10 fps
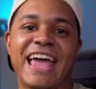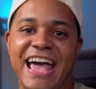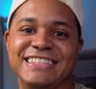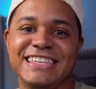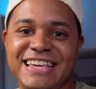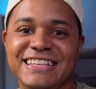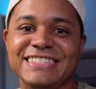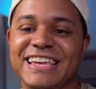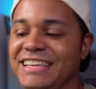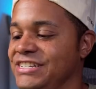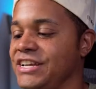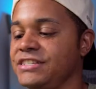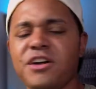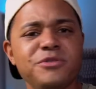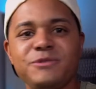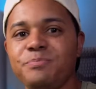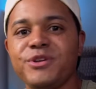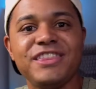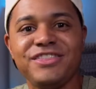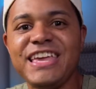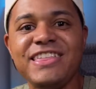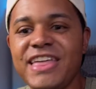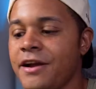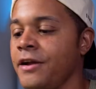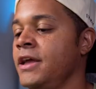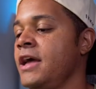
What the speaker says: as easy as just put the thing there.